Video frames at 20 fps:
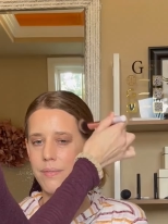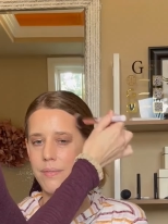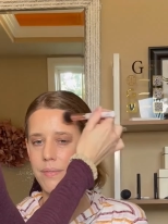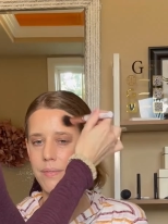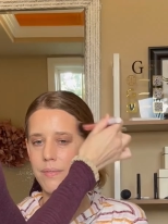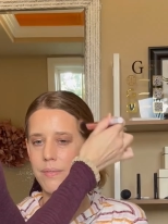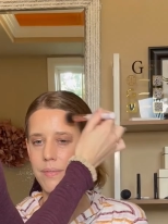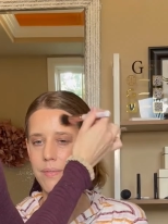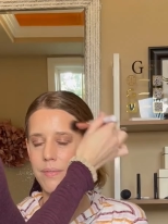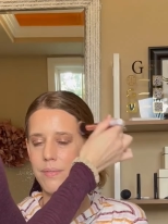
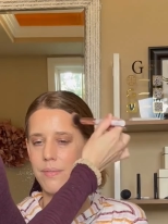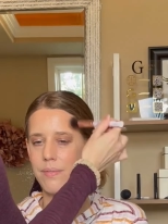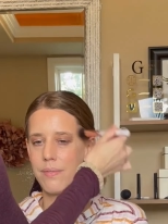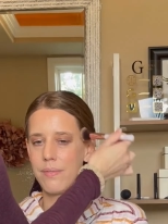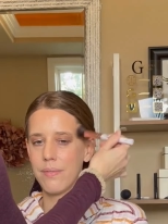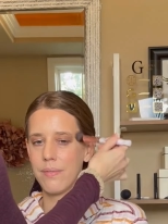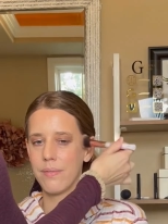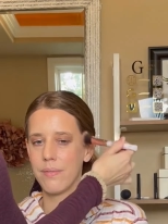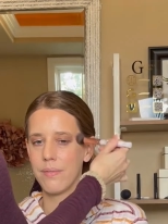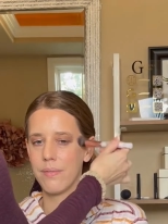bronzer.
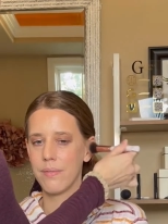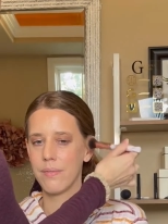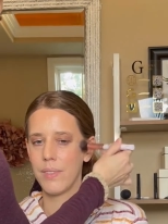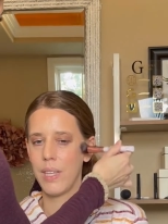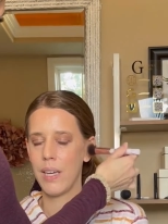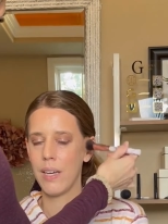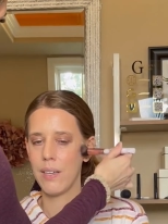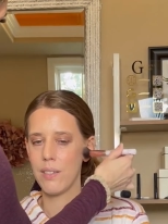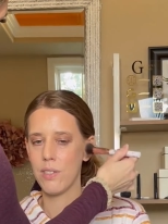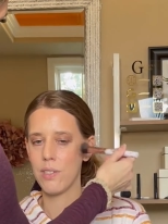This is
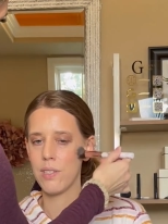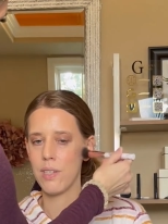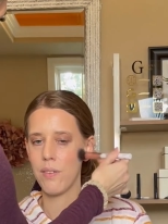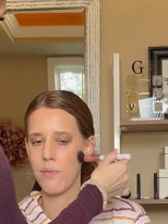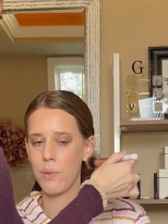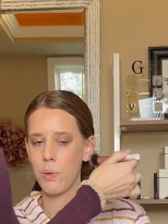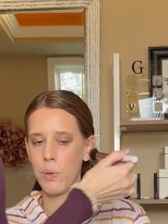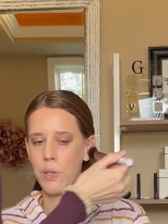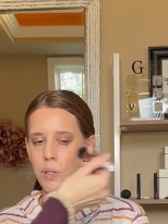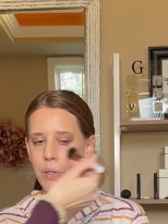the Makeup
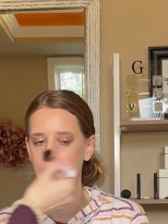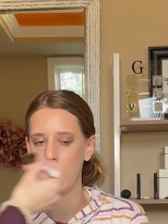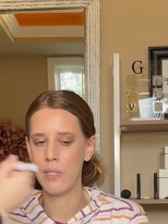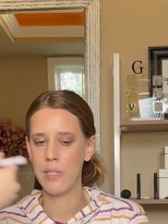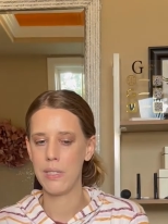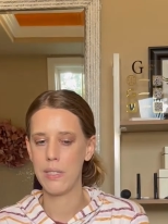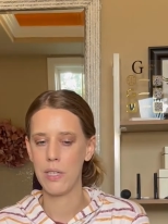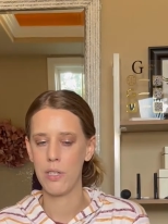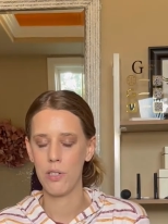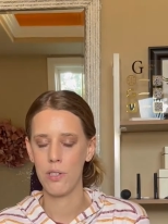by
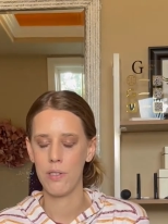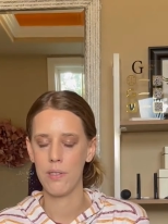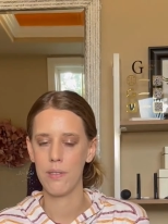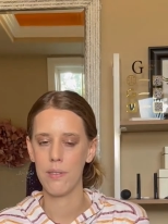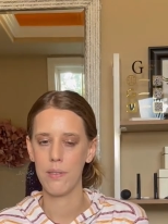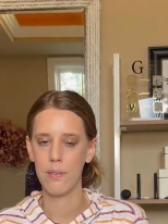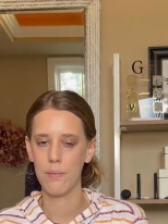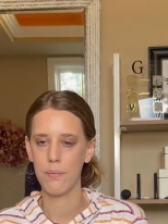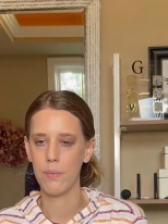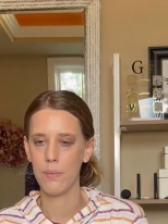Mario
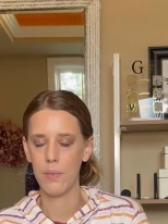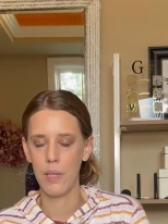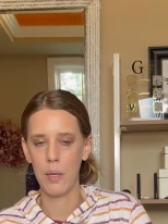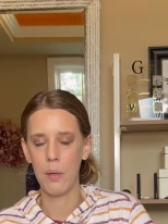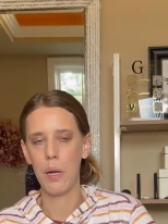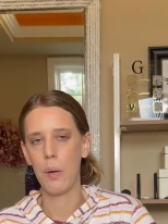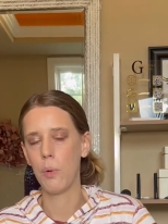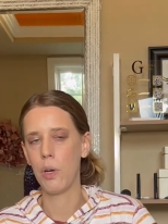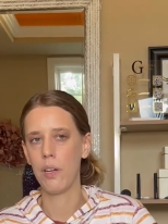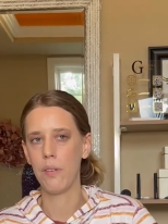
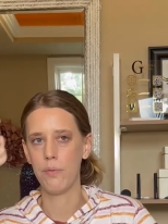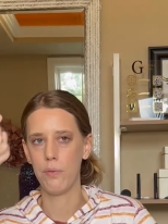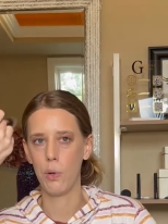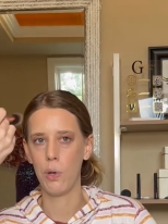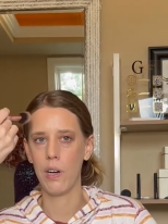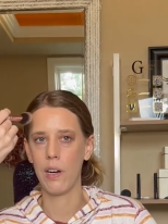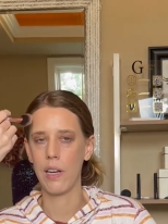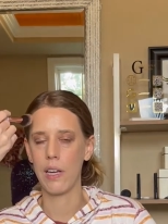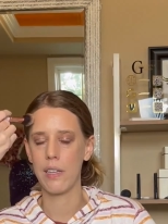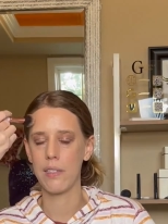Color
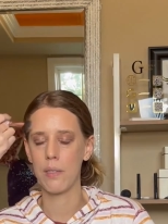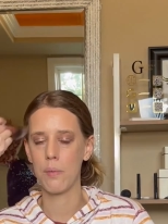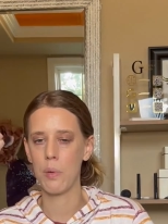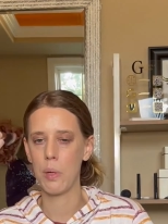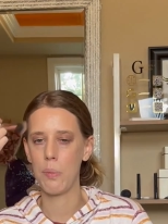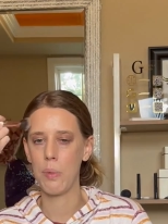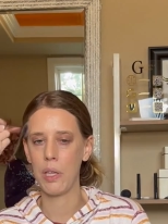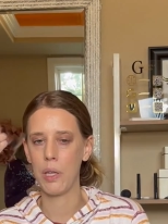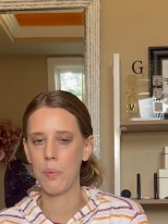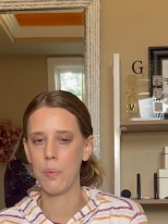Light
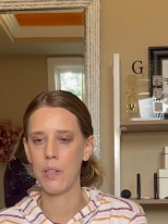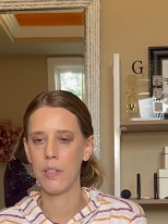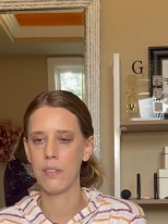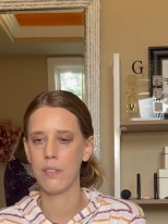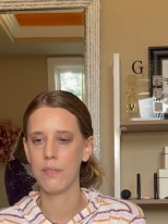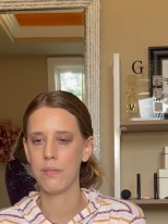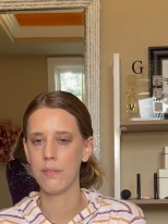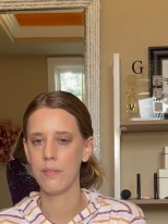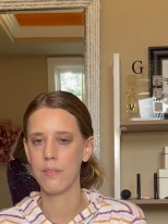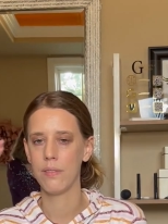Skin
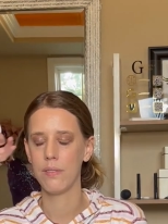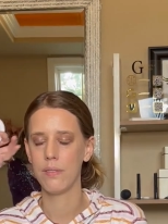Enhancer.